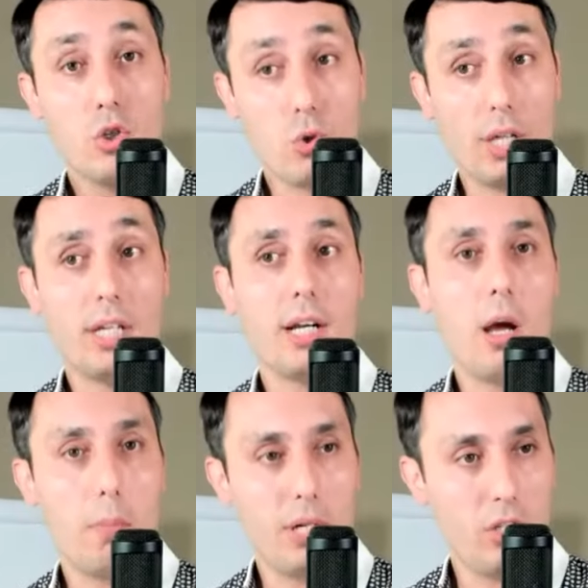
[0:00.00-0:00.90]
trucking
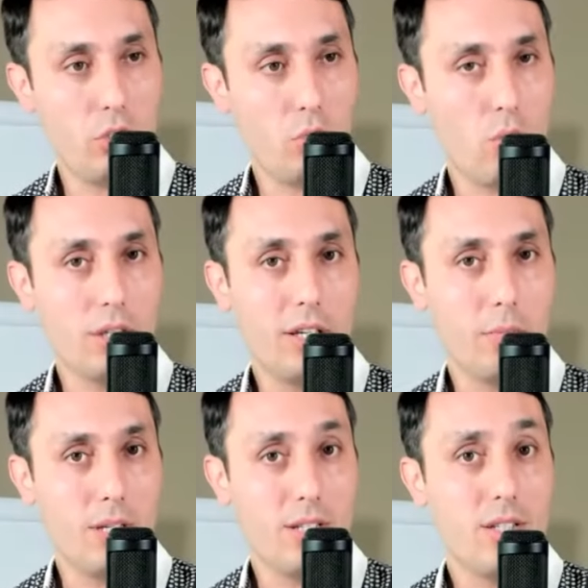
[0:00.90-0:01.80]
companies to run
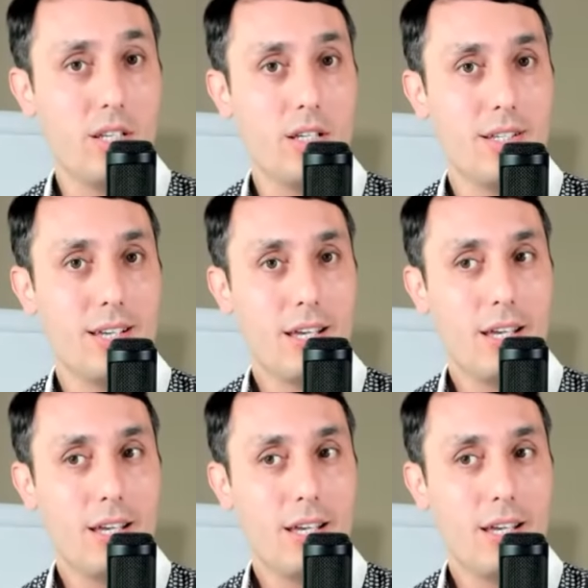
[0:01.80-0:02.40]
their businesses.